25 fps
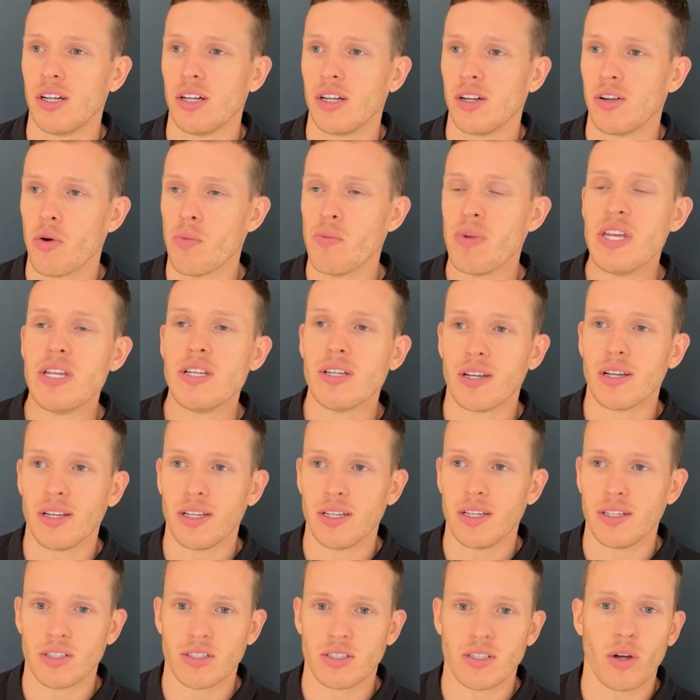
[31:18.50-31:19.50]
immediately
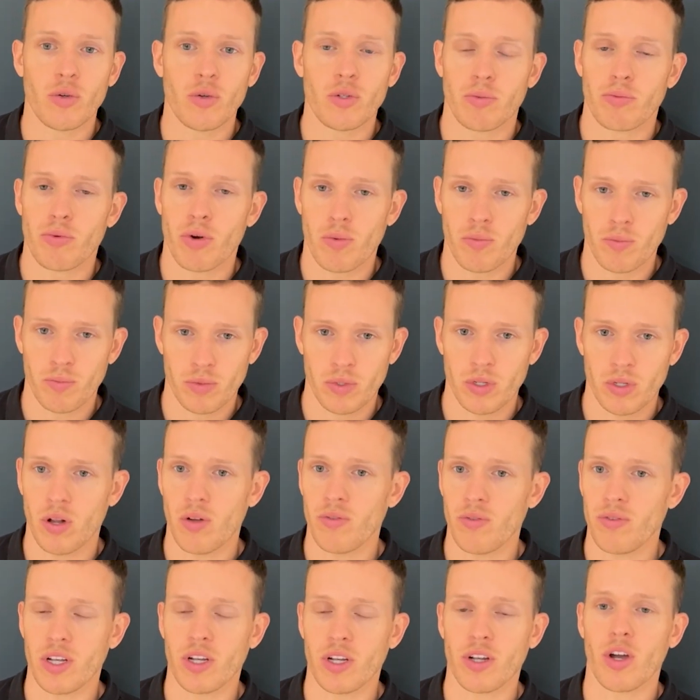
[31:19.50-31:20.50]
just go to problem
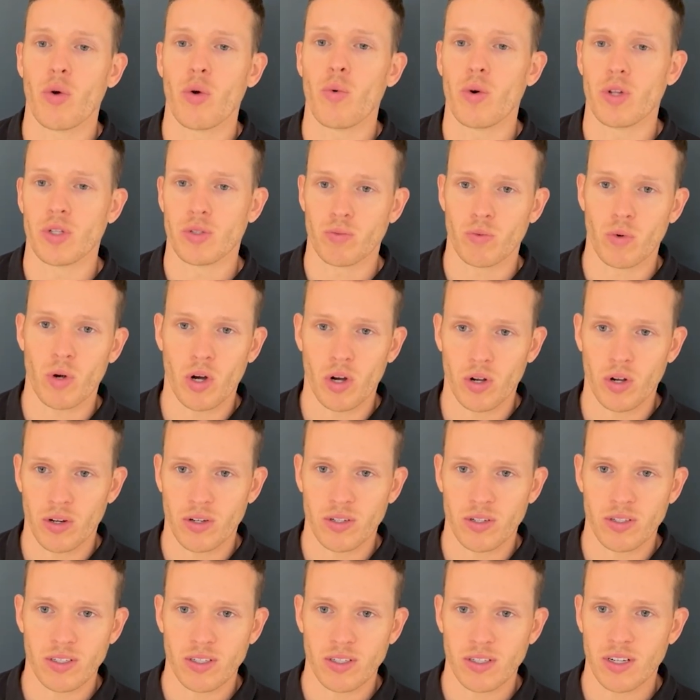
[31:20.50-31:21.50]
solving and go, what's wrong?
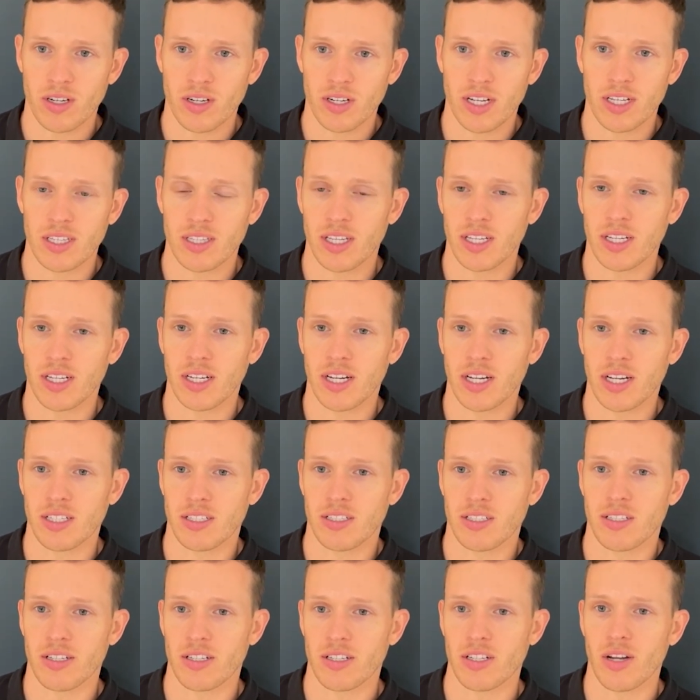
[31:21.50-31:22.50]
I think it's
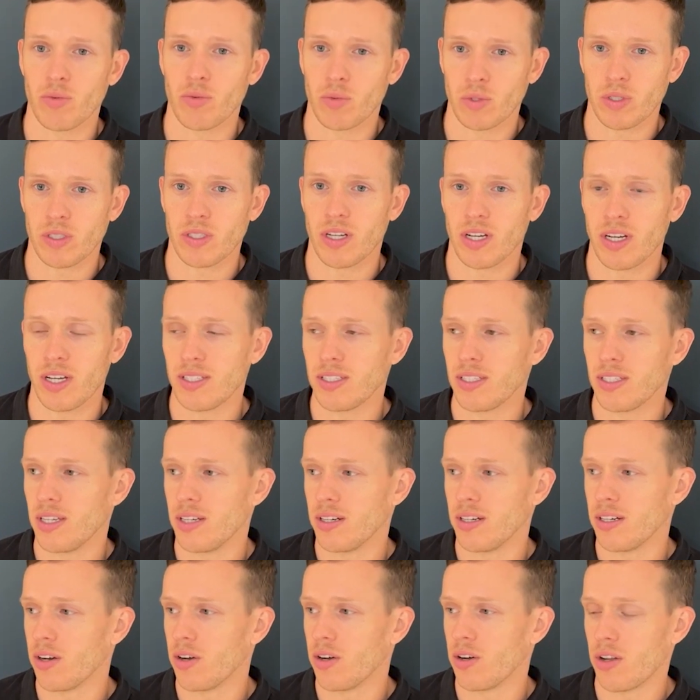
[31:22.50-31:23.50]
the general society and
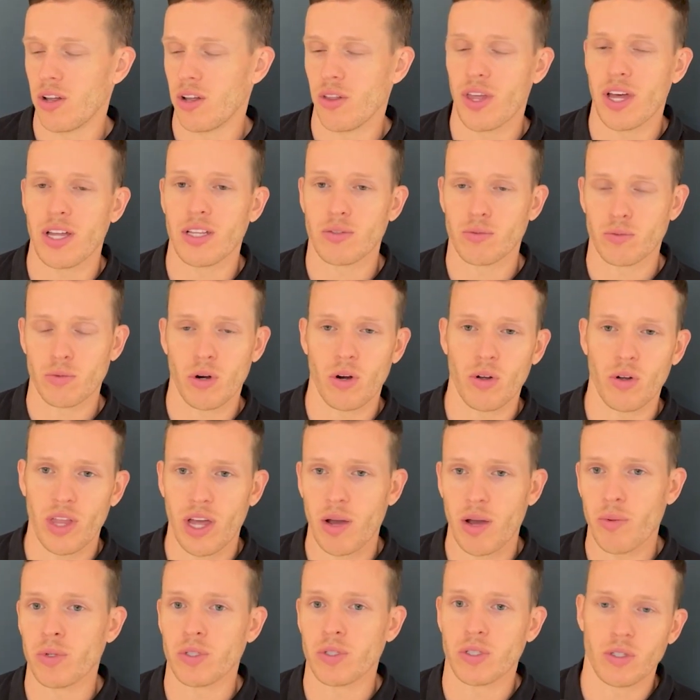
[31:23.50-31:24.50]
go, oh, that's wrong. That
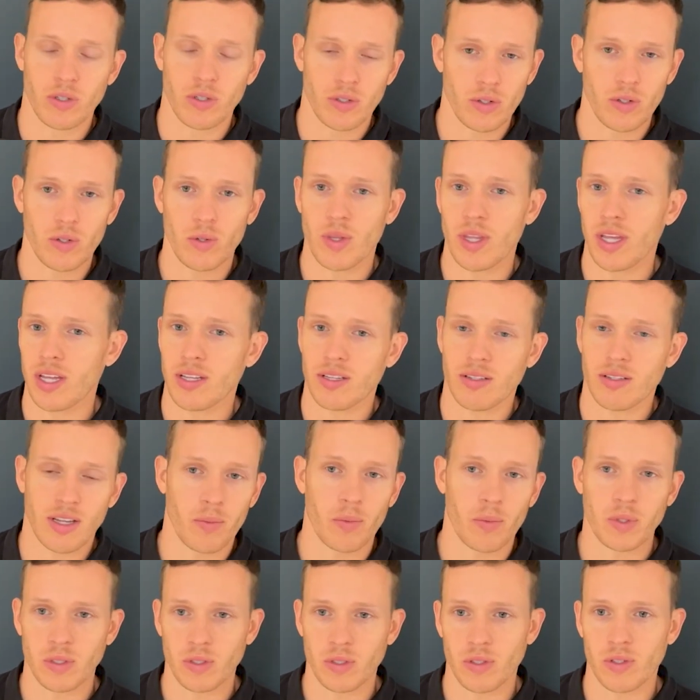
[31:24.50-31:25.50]
wasn't good. That
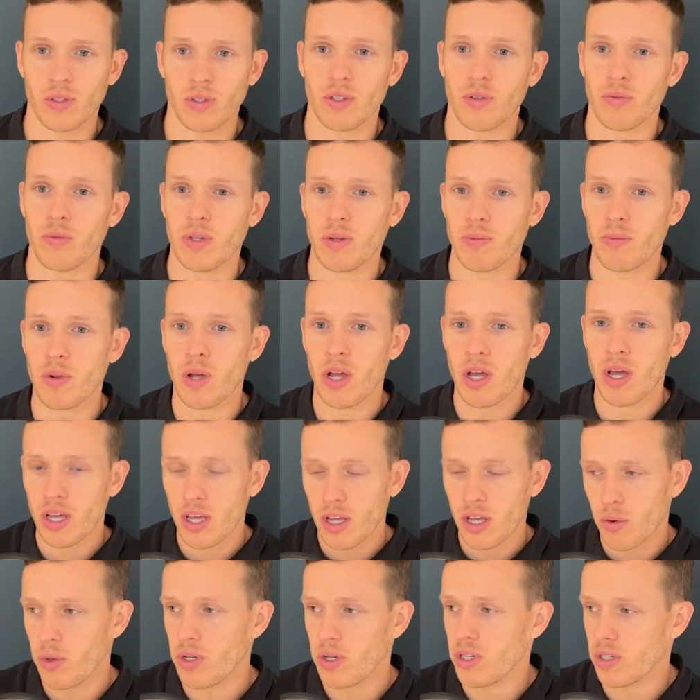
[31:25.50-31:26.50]
wasn't good. And
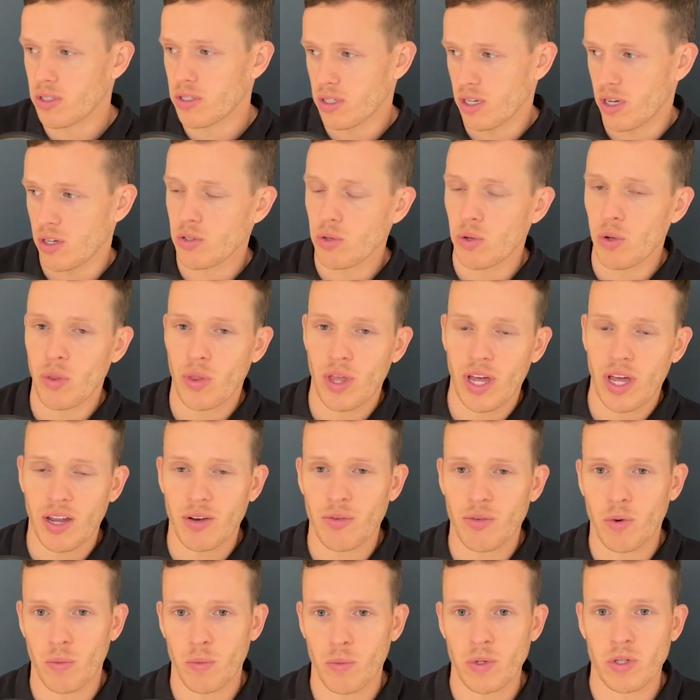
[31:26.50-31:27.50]
we just start doing that.
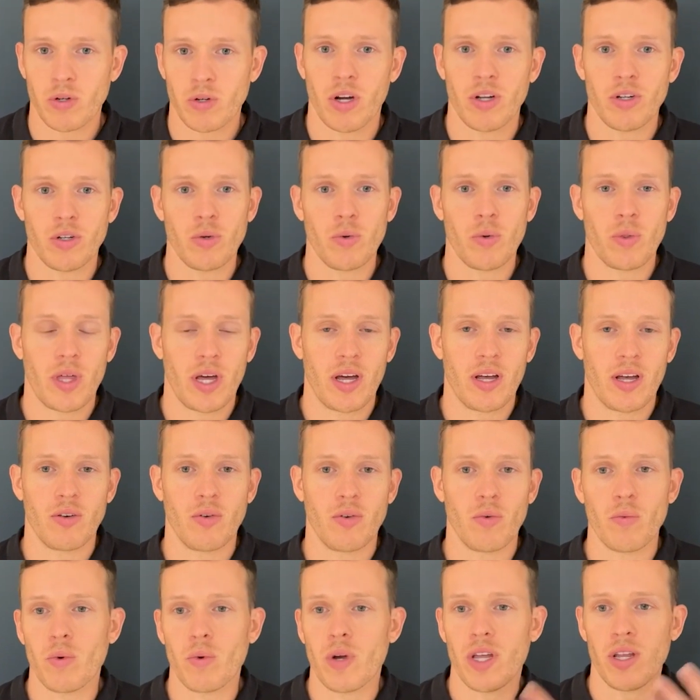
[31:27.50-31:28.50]
And what we try and do with that
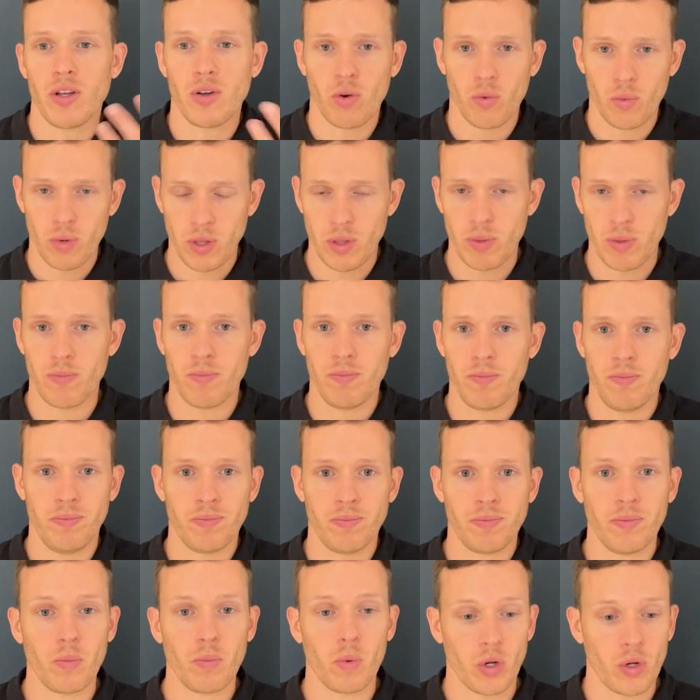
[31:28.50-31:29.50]
win or with
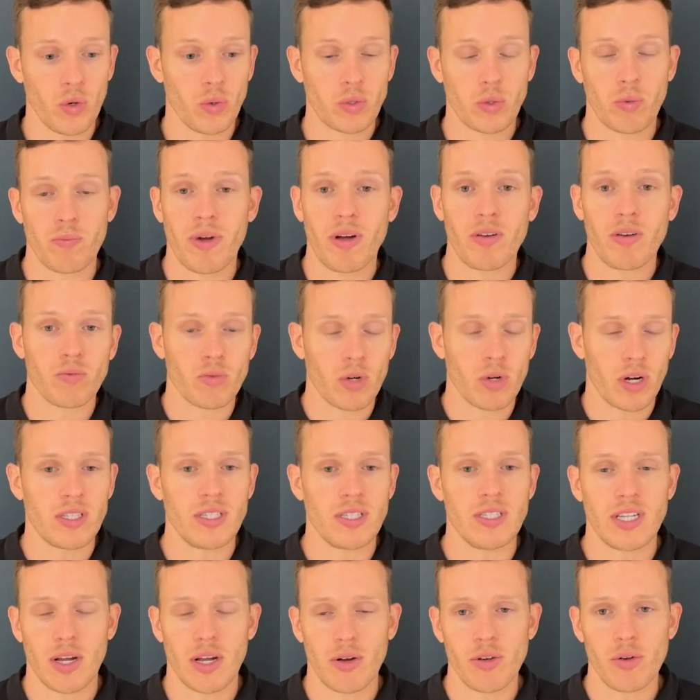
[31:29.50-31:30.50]
what you're talking about,
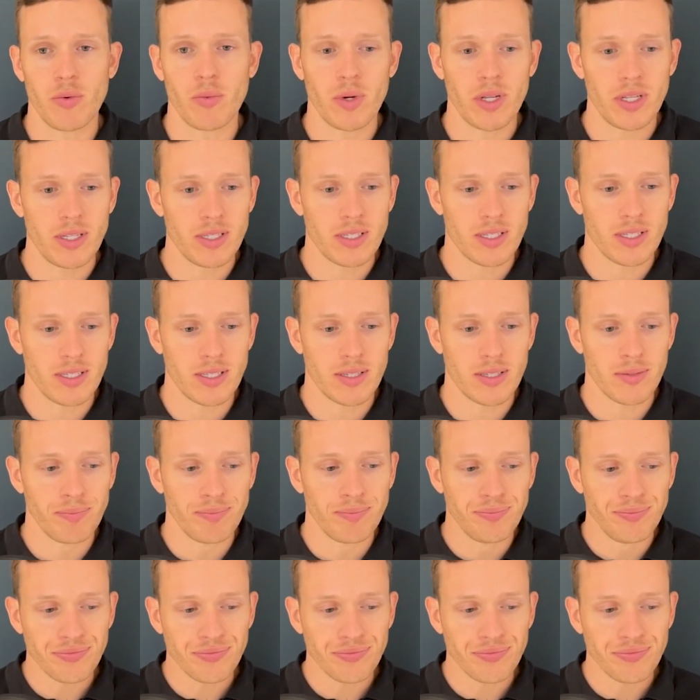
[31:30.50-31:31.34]
writing down your wins, is